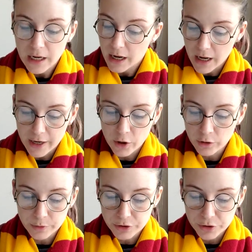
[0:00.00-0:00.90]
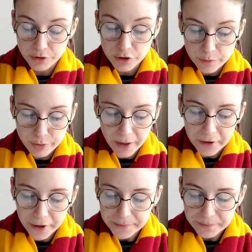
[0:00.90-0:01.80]
"I almost told your
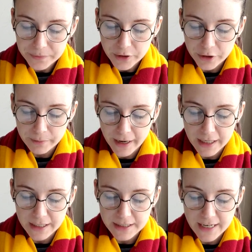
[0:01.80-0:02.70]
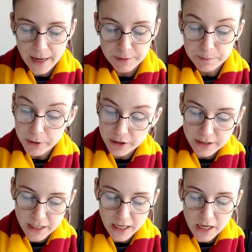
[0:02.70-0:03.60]
brother," Hermione snapped.
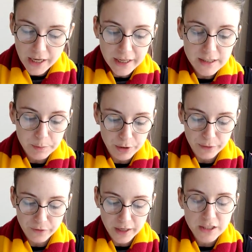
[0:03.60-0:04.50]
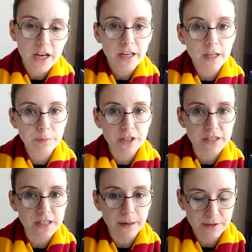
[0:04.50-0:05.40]
"Percy, he's a prefect. He'd put a
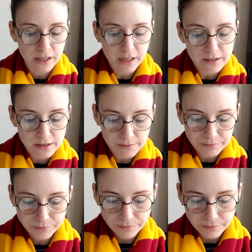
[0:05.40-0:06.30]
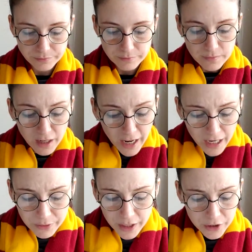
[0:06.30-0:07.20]
stop to this."
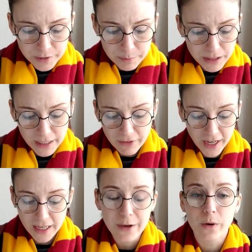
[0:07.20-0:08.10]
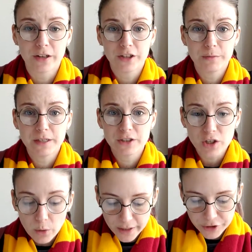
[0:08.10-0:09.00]
Harry couldn't believe anyone could be
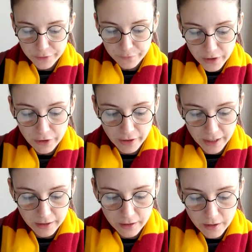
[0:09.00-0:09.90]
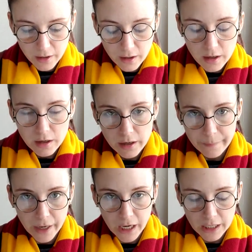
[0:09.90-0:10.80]
so interfering. "Come
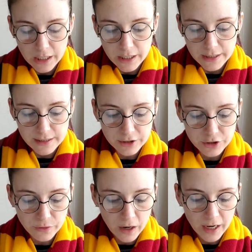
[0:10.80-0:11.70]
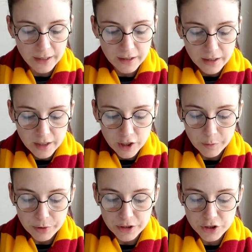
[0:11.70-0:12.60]
on," he said to Ron. He
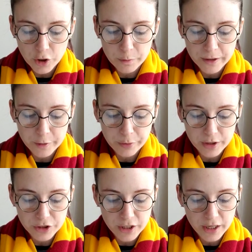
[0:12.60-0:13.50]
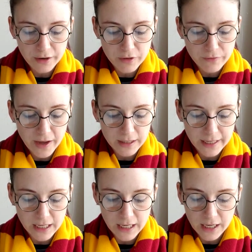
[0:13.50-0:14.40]
pushed open the portrait of the fat
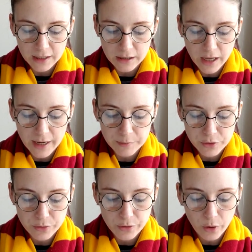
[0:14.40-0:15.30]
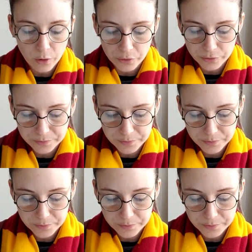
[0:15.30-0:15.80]
lady and climbed through the hole.